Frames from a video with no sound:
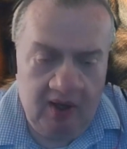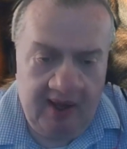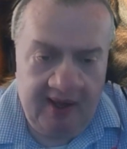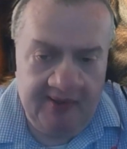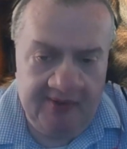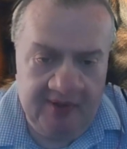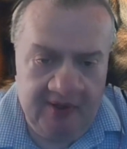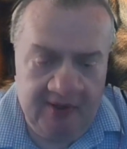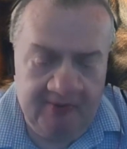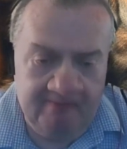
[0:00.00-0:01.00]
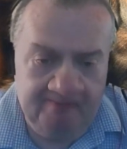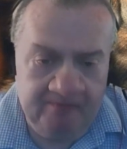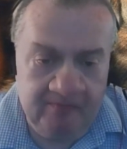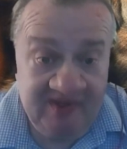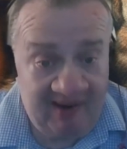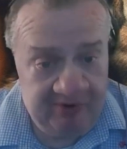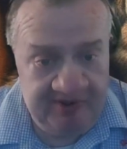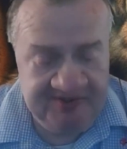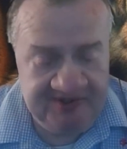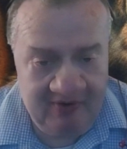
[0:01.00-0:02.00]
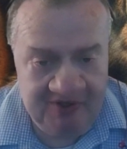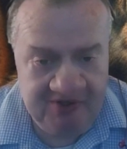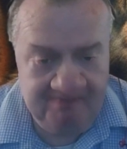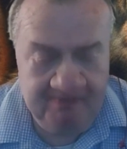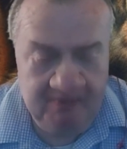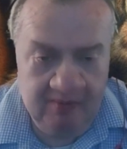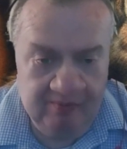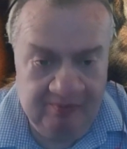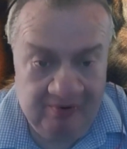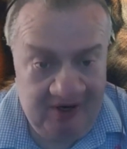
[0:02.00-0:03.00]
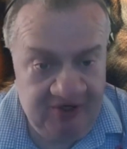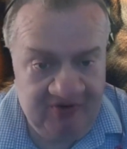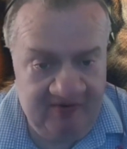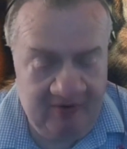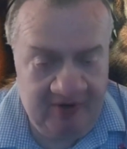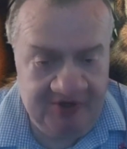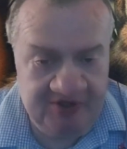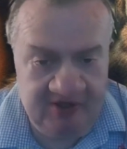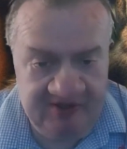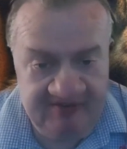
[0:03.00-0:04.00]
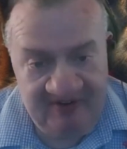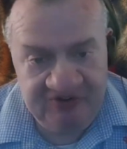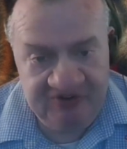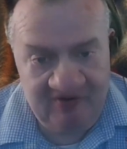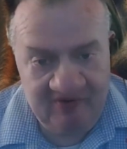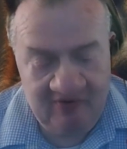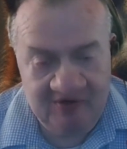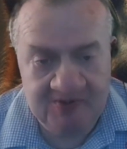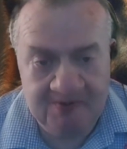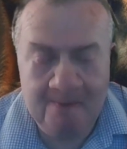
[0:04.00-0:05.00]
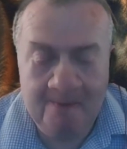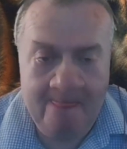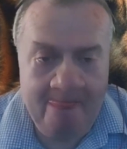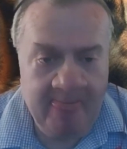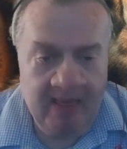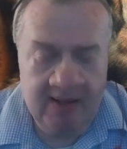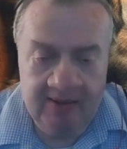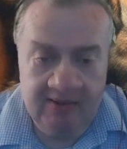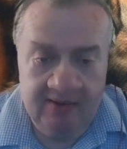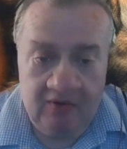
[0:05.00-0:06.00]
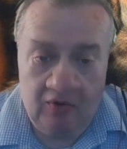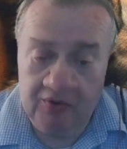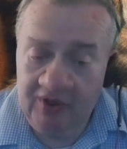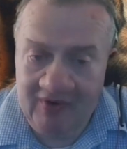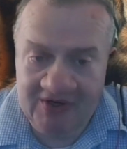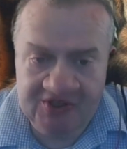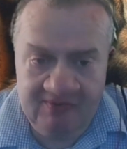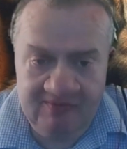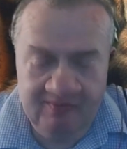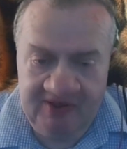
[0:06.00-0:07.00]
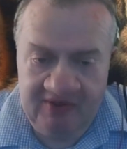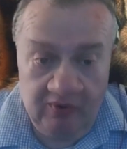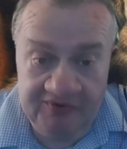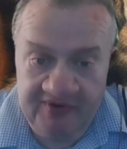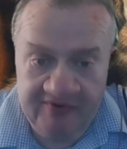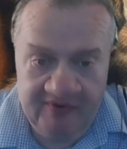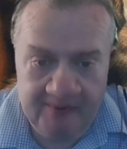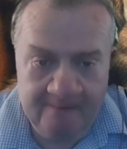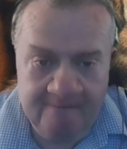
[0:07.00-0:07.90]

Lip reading: and dominance aggression, prey drive aggression, and defense drive aggression. They're all aggression, but they're all different.